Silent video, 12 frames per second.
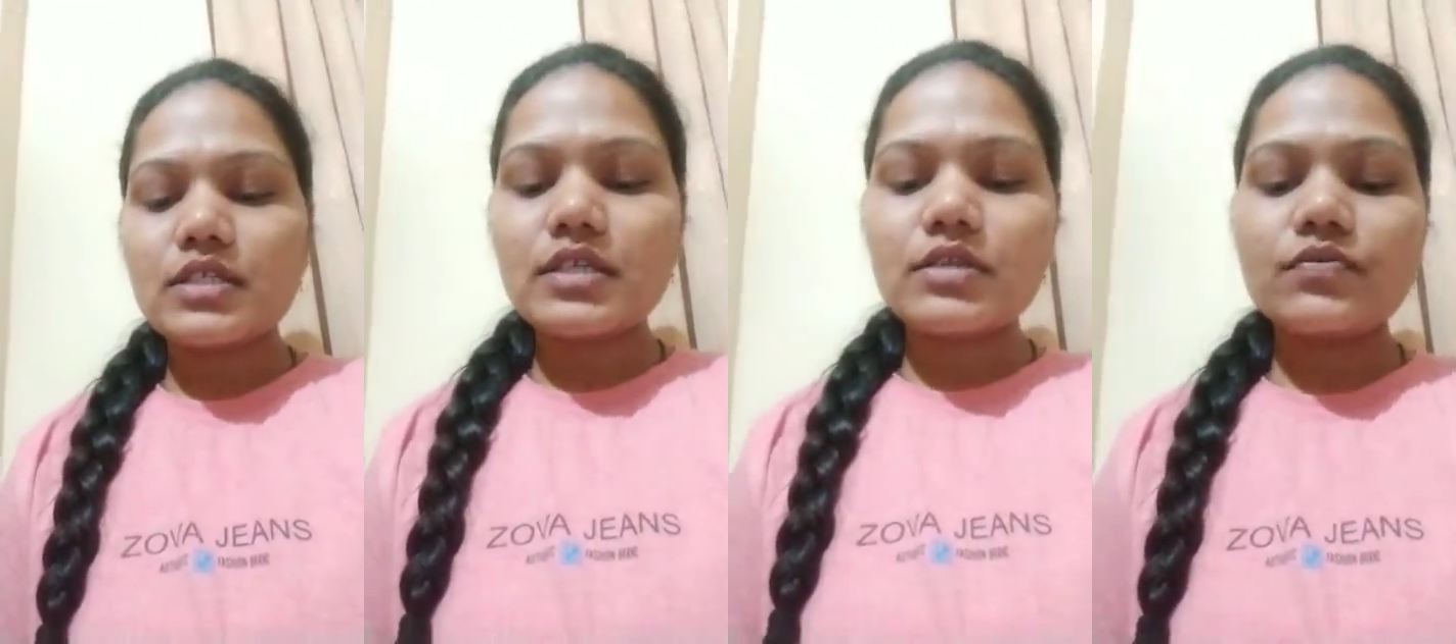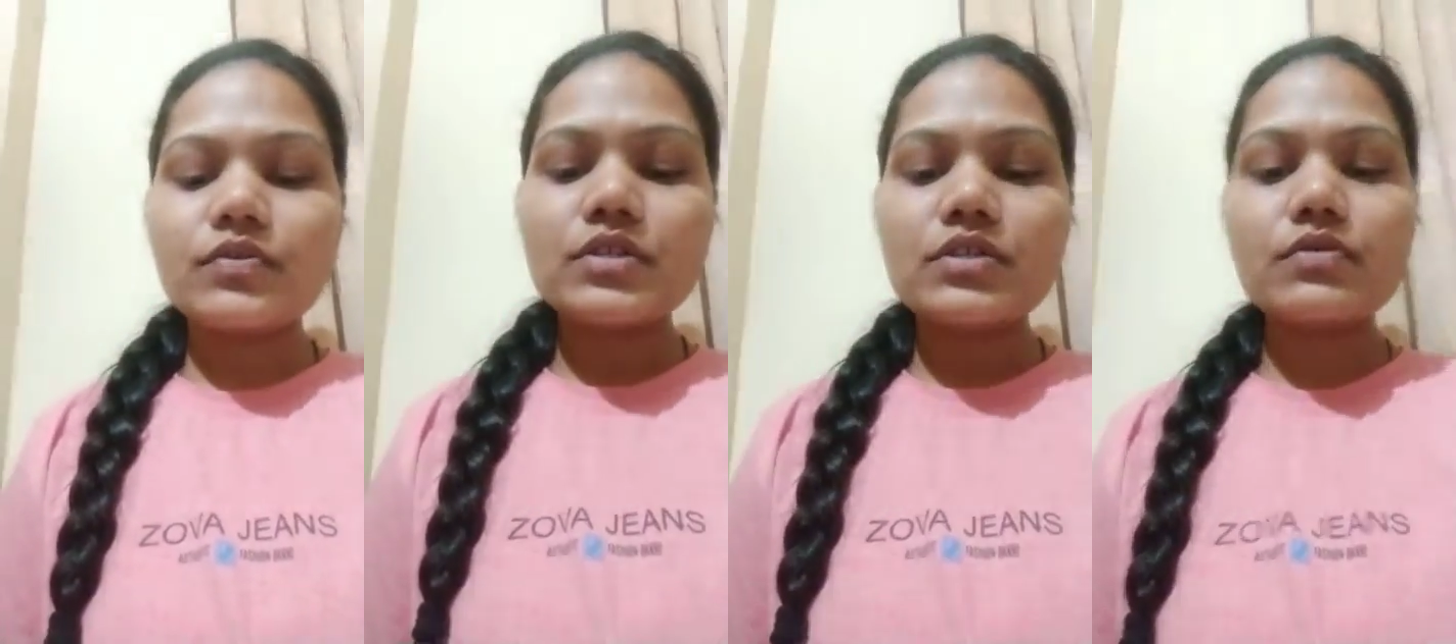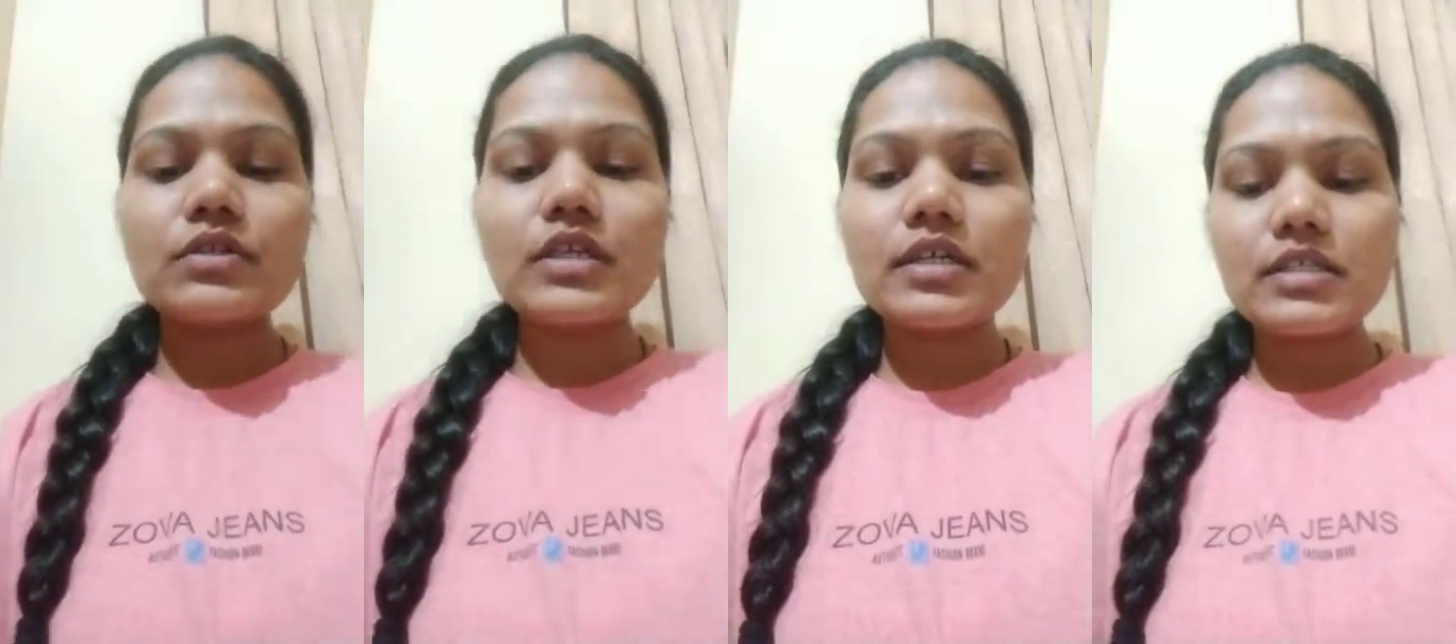That first
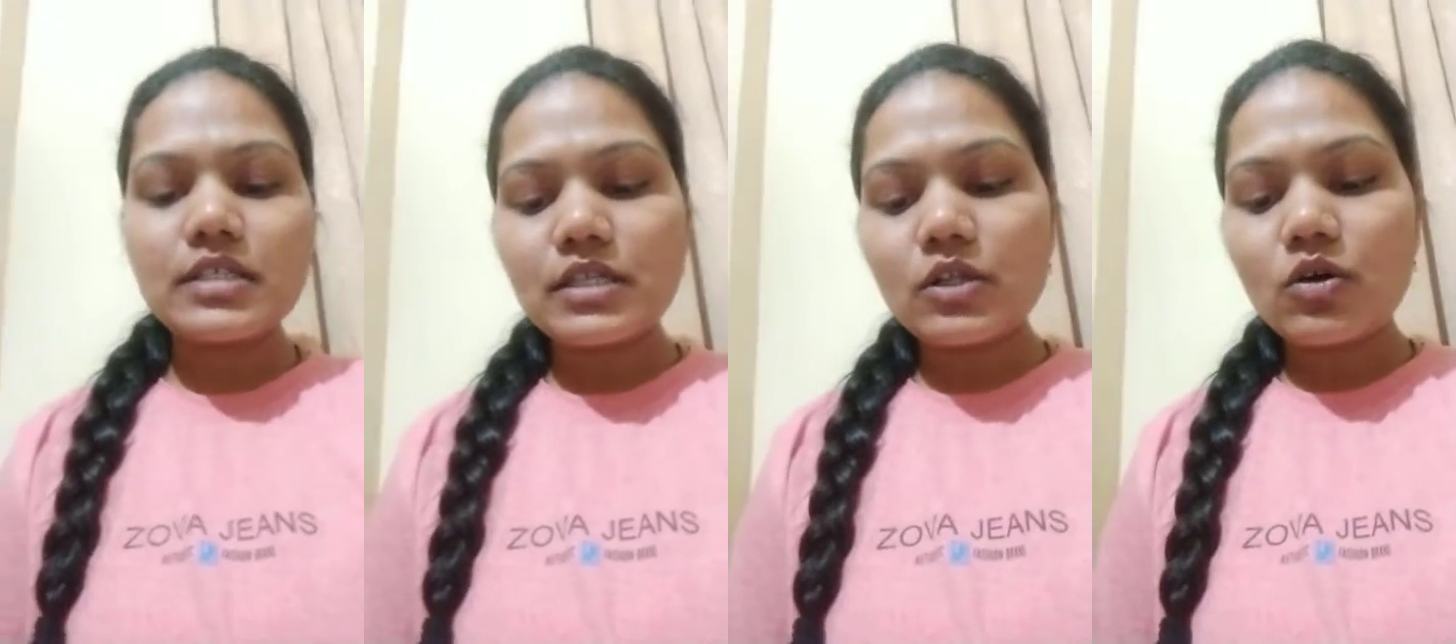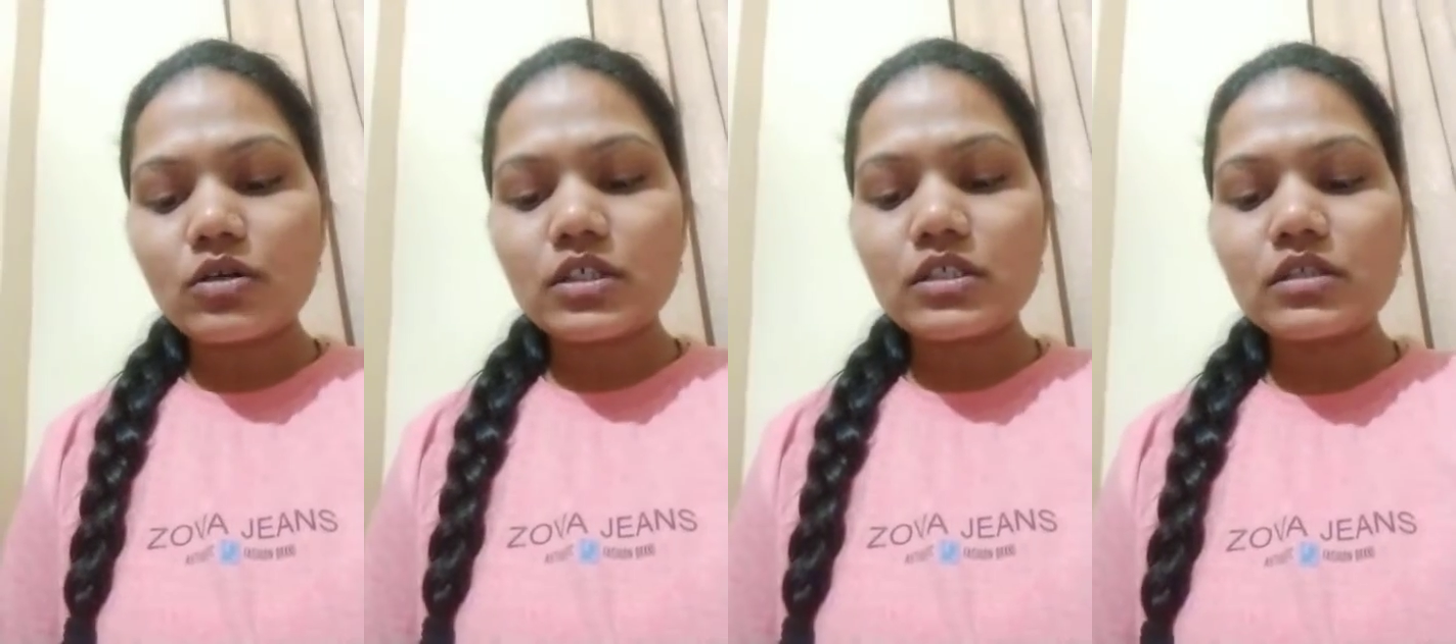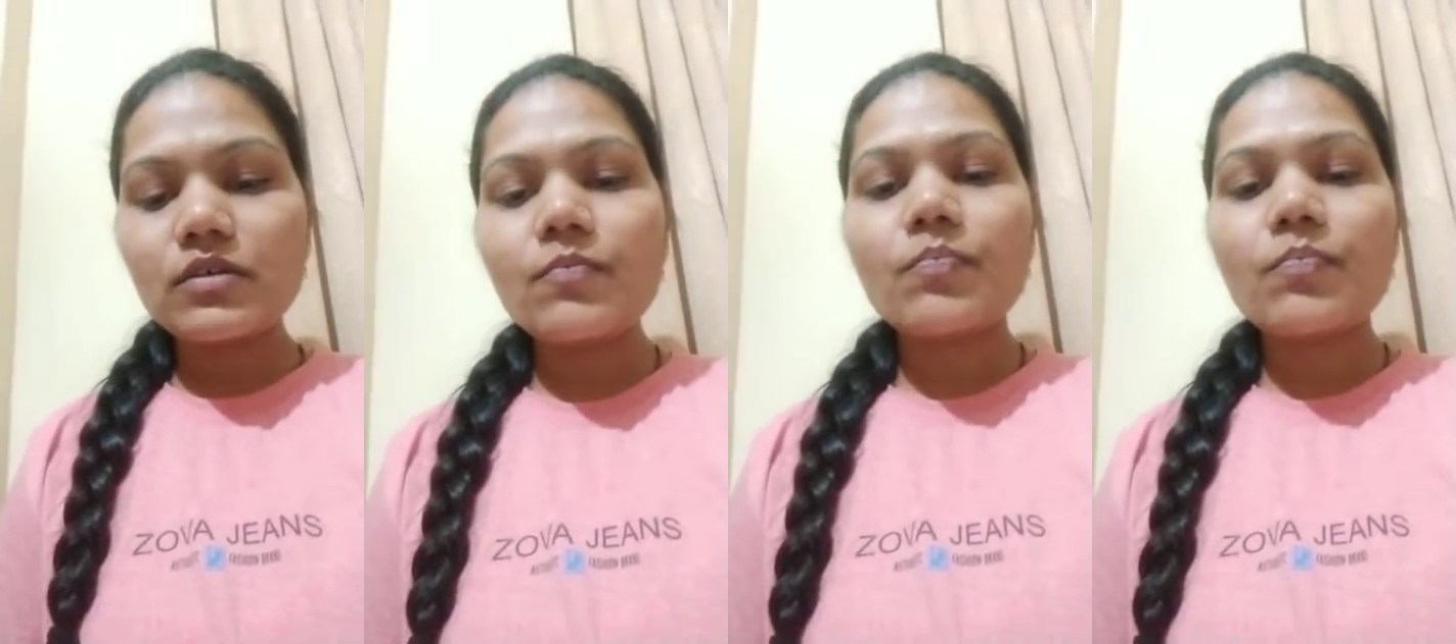one, that is the login.